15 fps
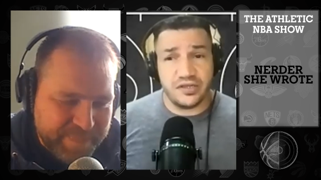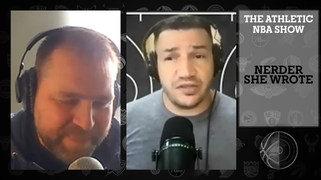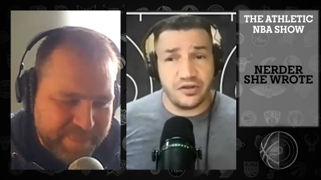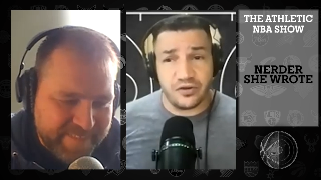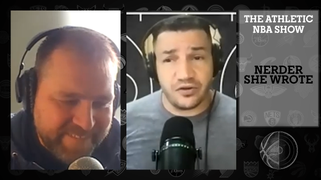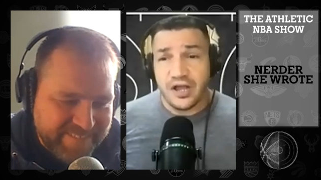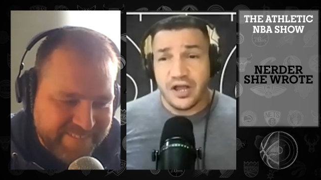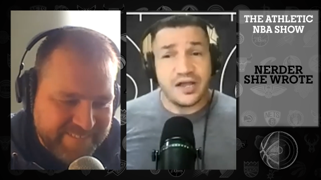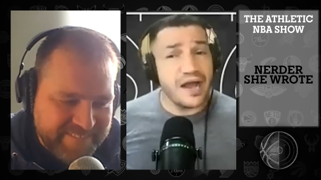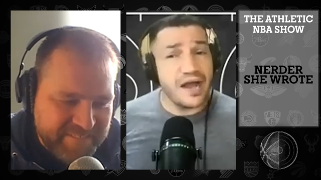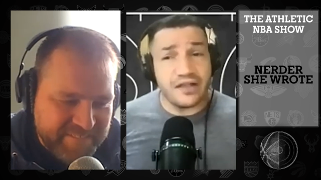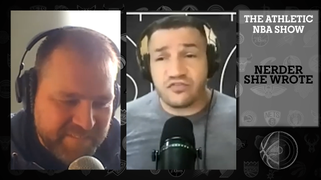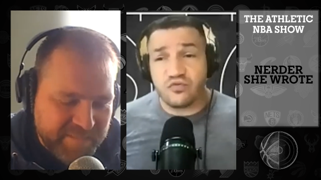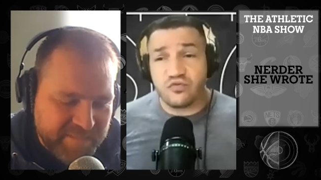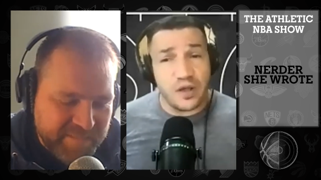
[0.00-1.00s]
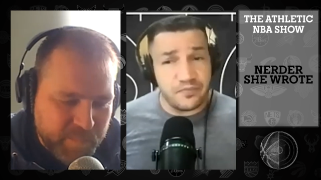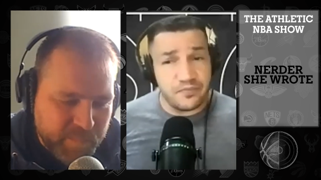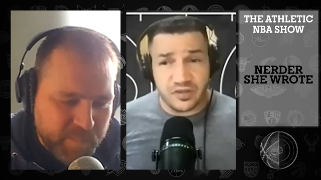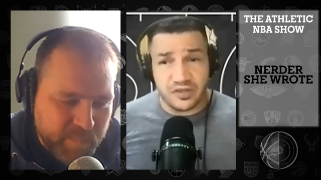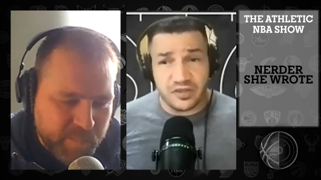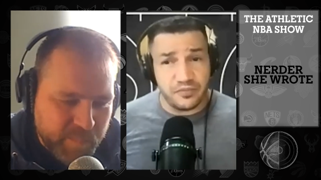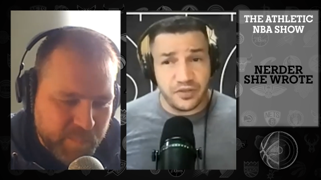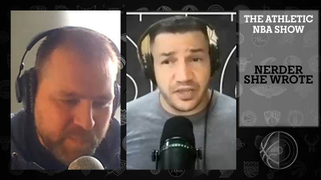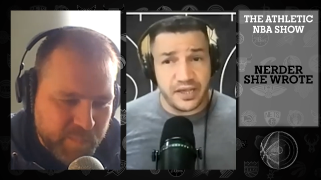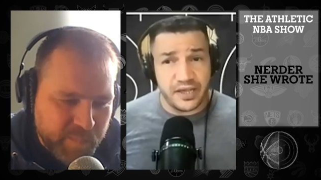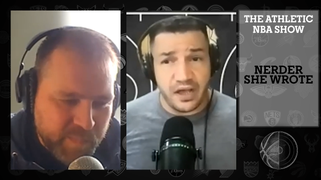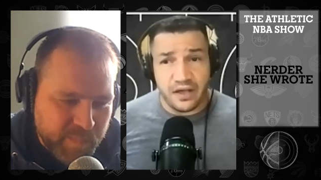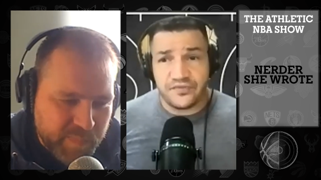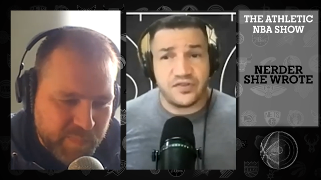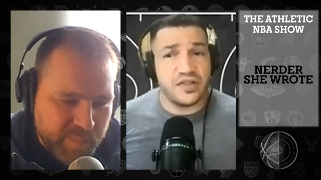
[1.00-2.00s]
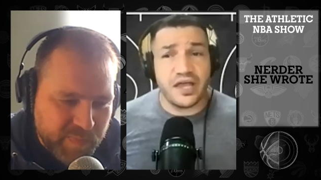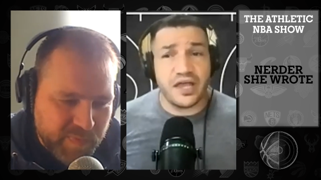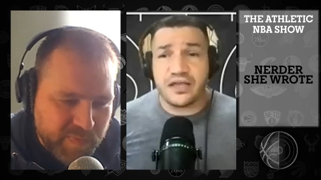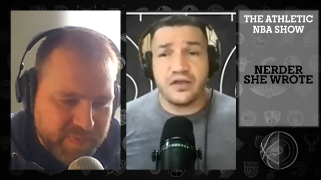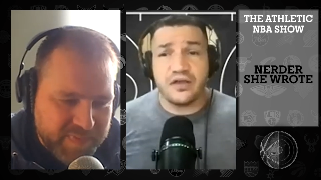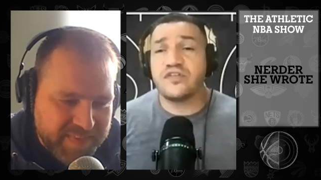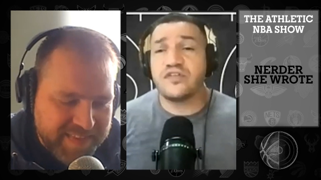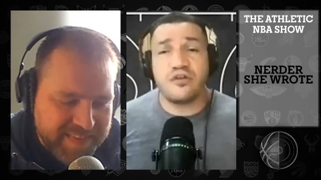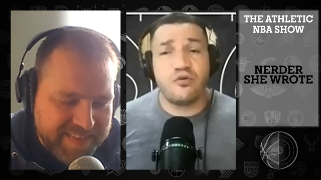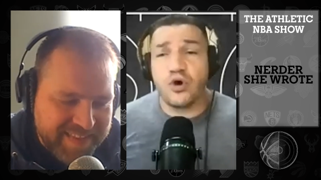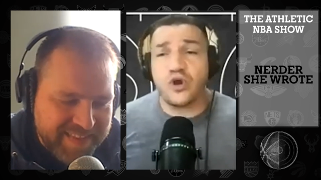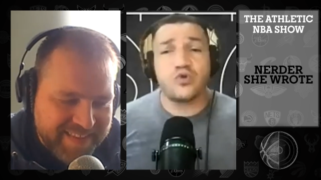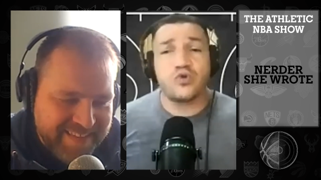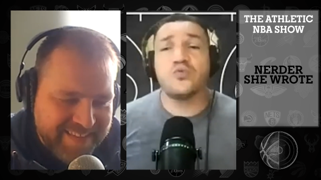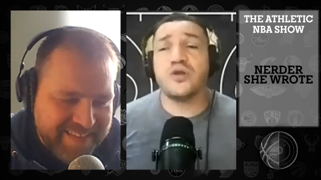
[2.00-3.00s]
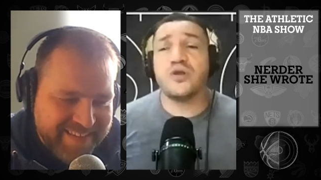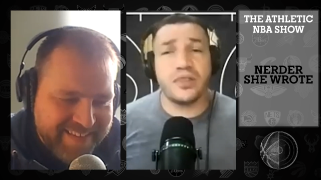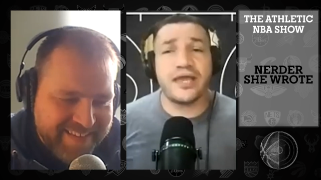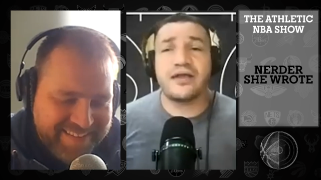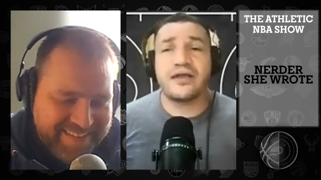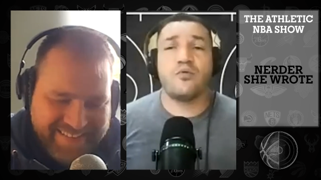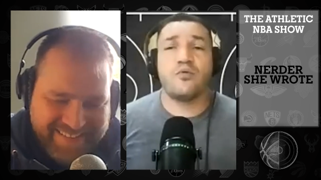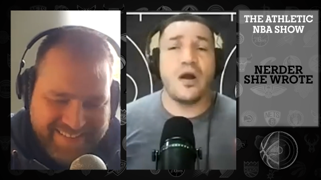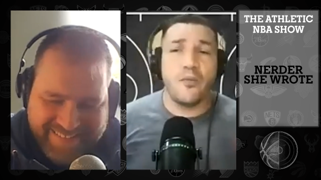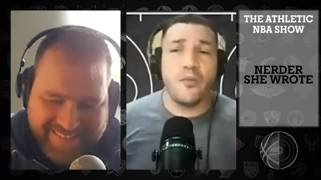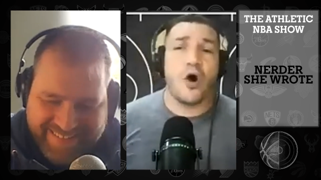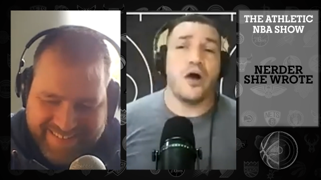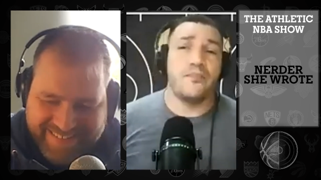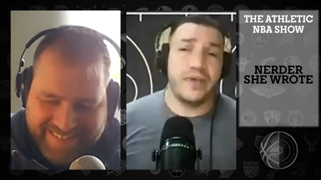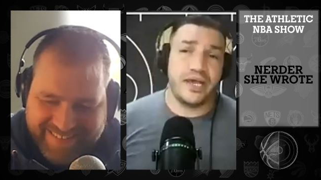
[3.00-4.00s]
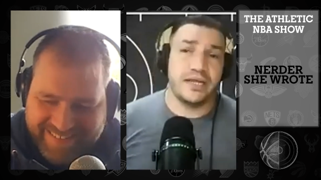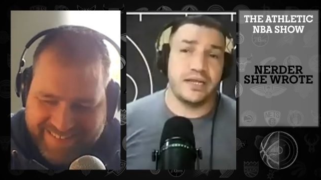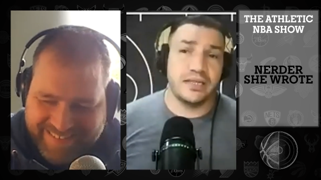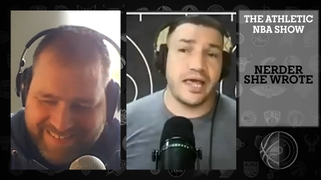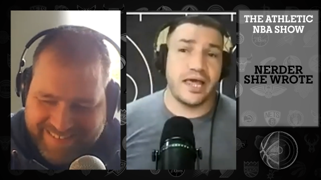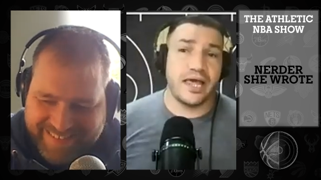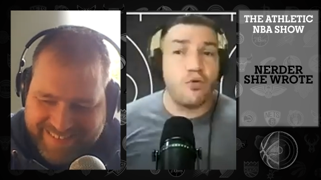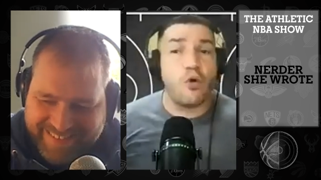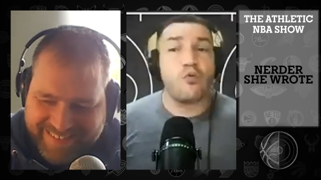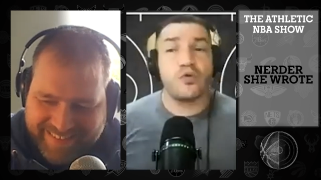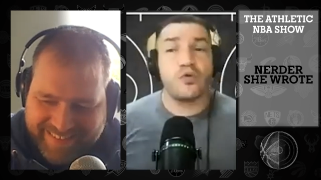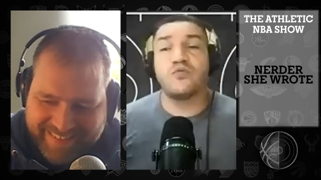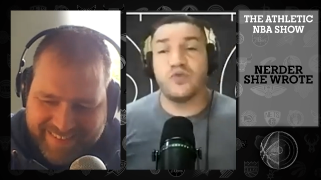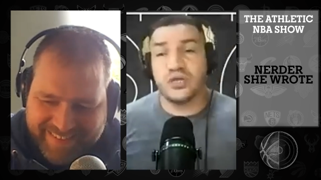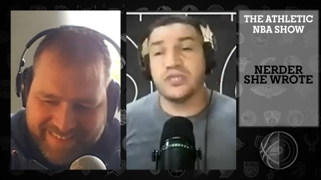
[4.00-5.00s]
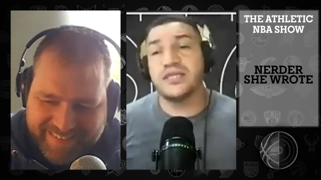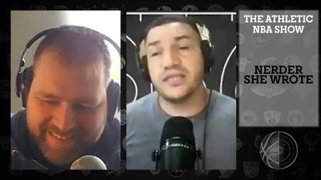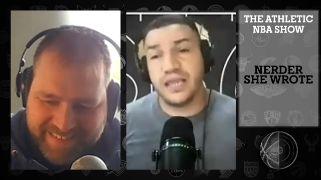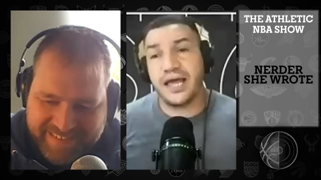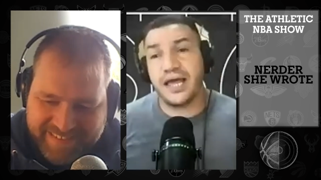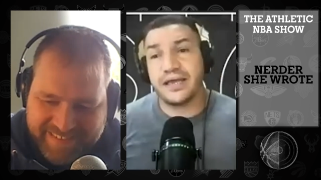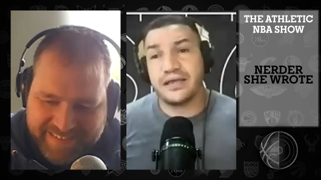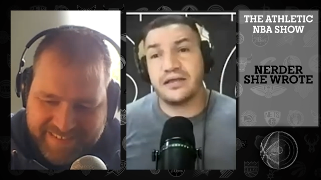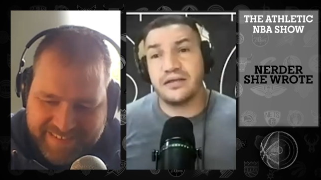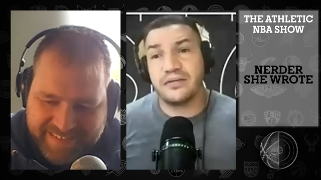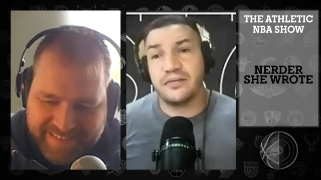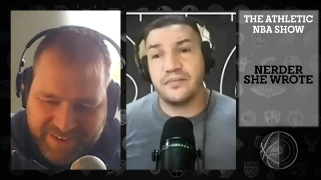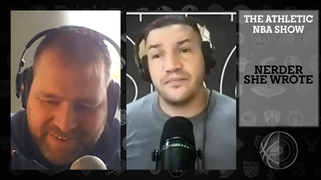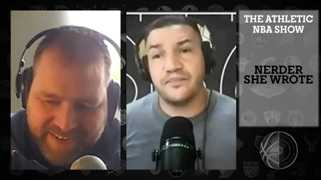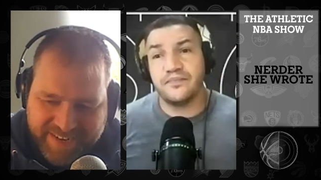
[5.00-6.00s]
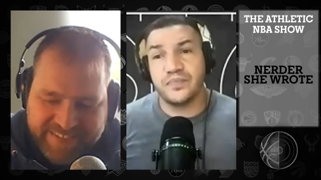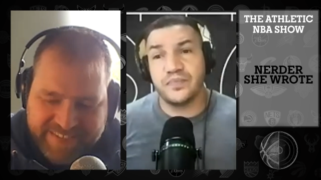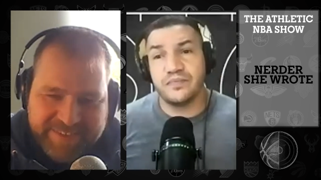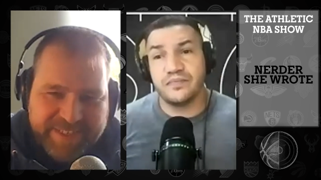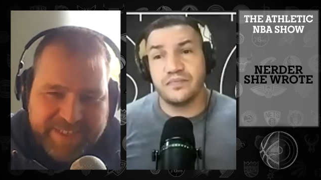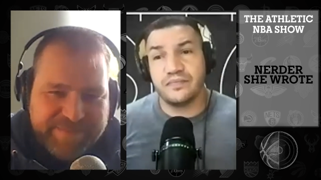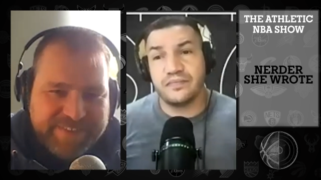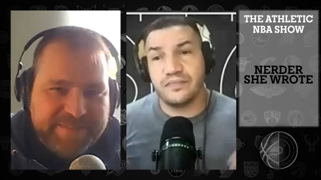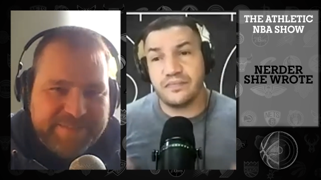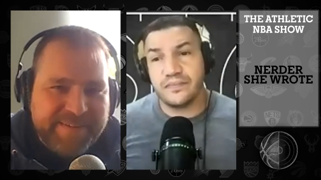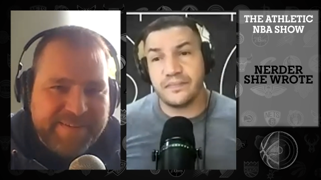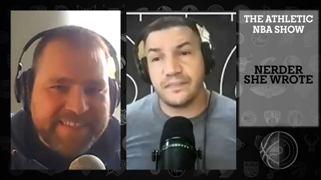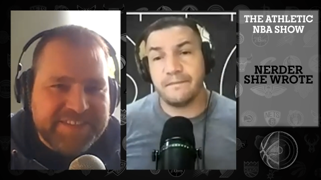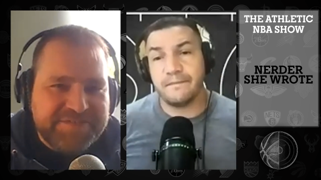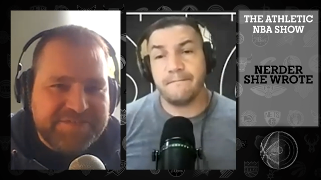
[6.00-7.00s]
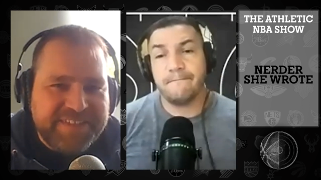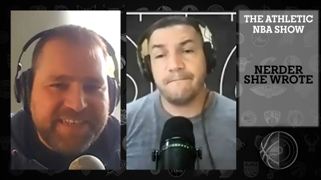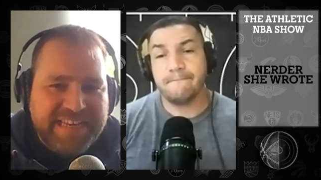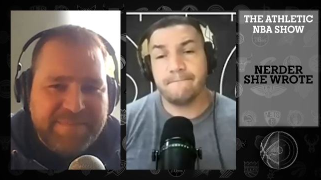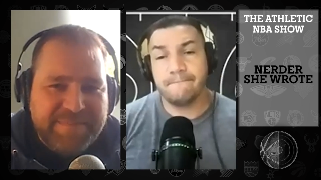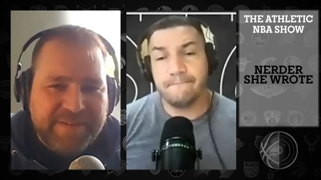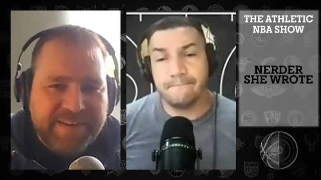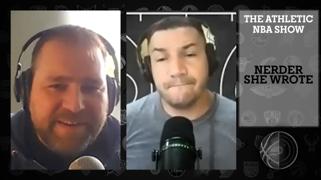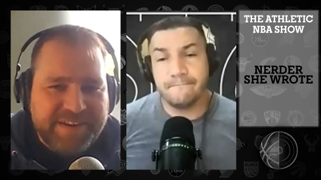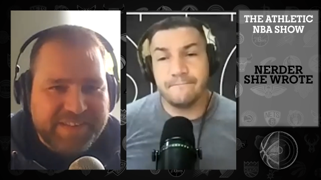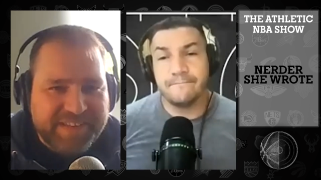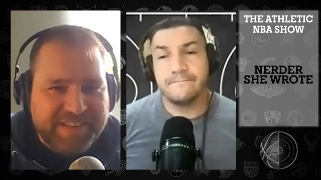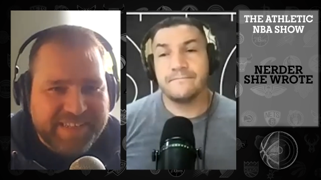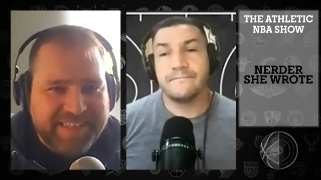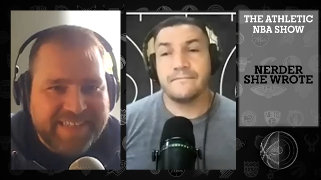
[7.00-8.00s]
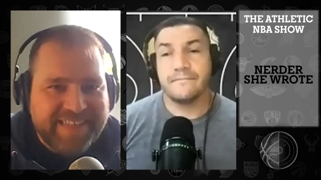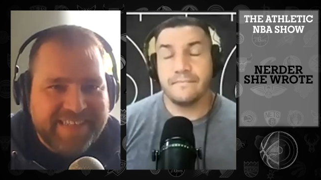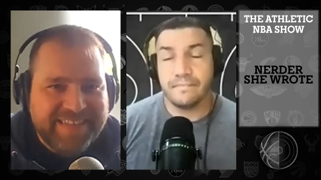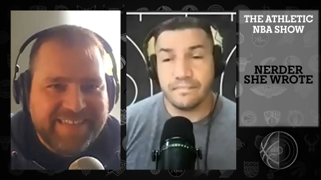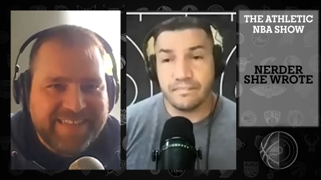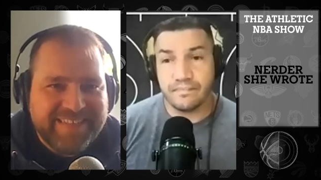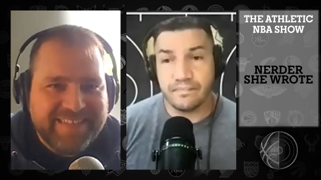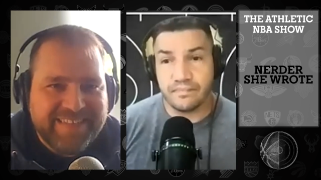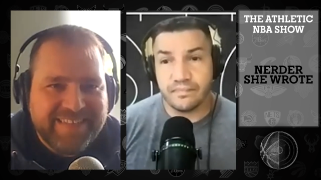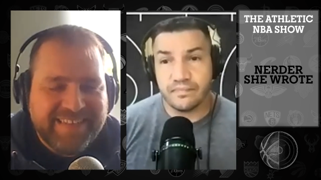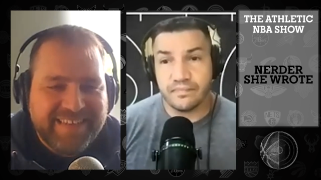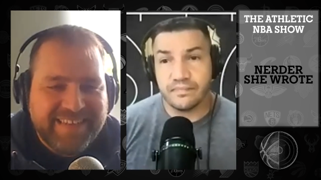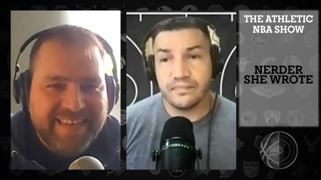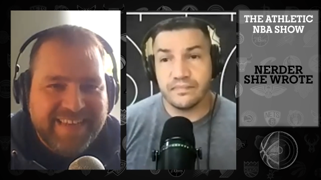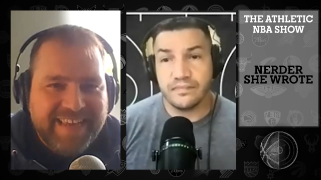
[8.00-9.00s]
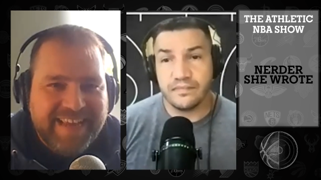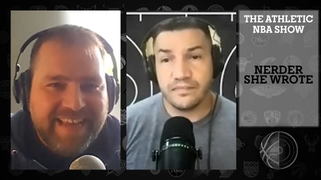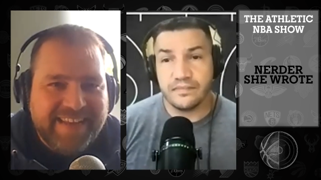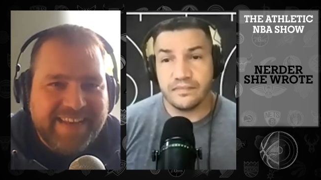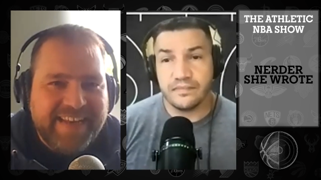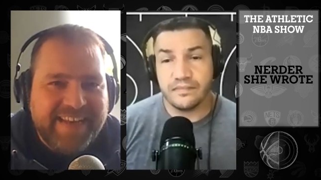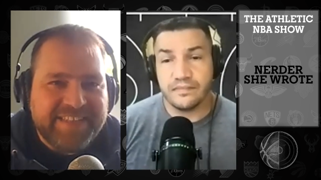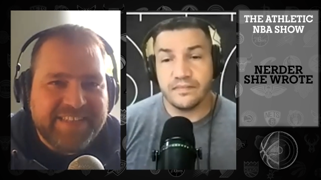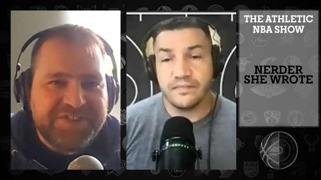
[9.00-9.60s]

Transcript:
Speaker 1: there. Got swept in the playoffs. Like, it's like, what are we like? Come on, man. Like, were we really like
Speaker 2: okay, so he was the best three and D player in the league, and then he gets